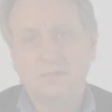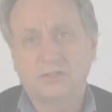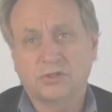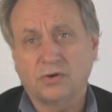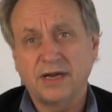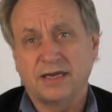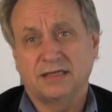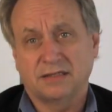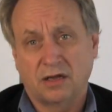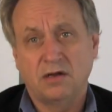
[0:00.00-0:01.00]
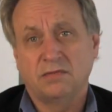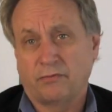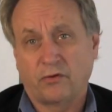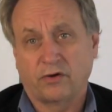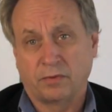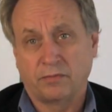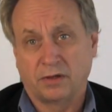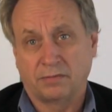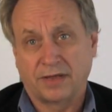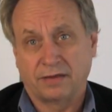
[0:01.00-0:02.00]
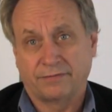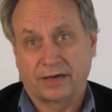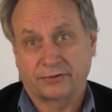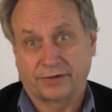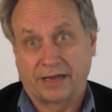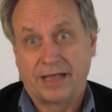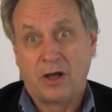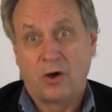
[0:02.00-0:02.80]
Detroit is the home of automobile manufacturing